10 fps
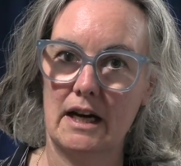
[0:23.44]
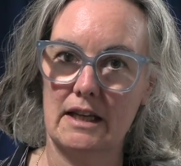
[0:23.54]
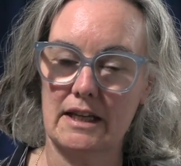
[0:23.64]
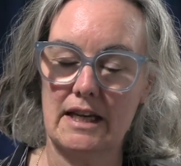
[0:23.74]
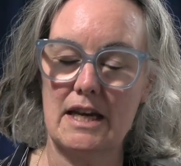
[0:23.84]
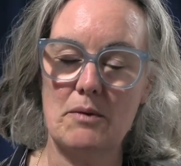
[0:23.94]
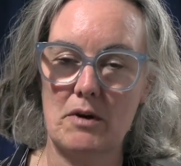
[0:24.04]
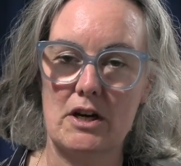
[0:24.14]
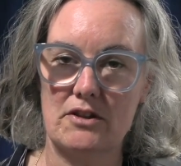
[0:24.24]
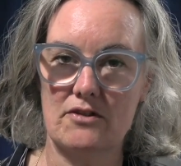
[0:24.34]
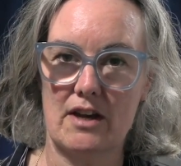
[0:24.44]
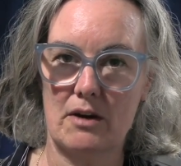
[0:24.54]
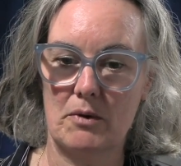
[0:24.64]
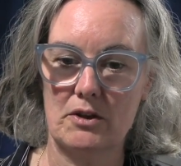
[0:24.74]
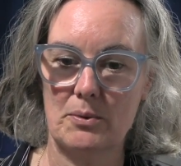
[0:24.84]
And the key words that
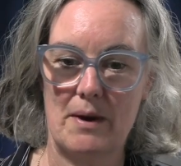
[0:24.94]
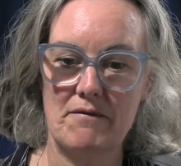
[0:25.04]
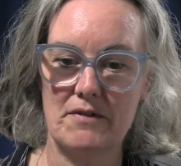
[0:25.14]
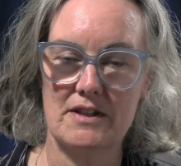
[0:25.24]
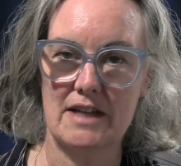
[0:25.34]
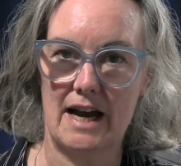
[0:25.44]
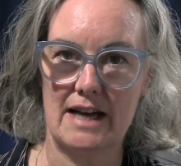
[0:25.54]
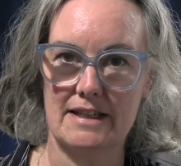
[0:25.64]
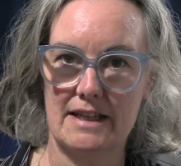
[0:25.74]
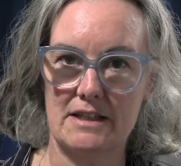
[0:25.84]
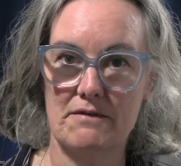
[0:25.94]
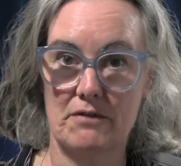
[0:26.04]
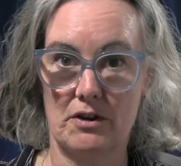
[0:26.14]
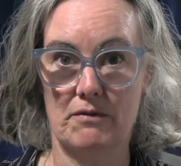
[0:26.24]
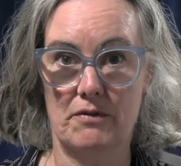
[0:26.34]
I want to emphasise is
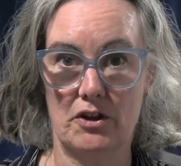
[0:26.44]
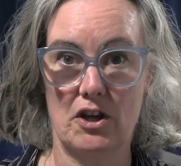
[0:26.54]
for